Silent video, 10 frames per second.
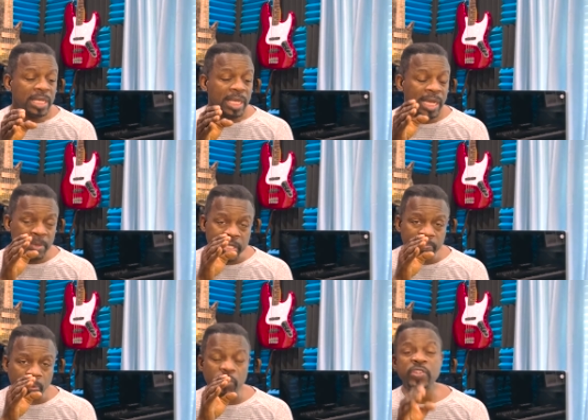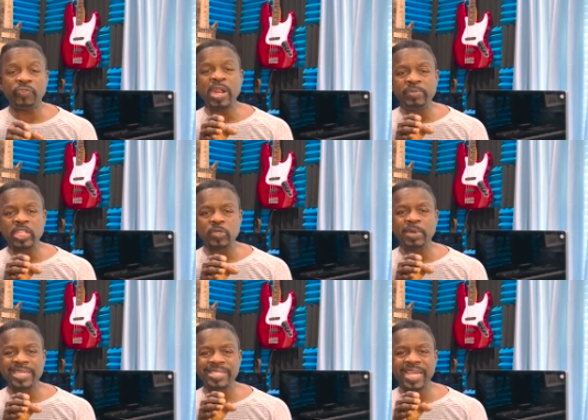let me preframe this
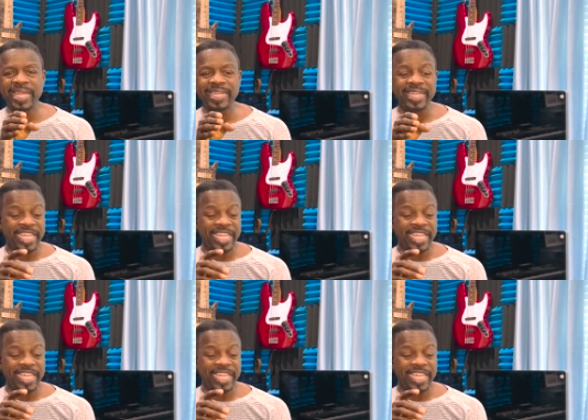by saying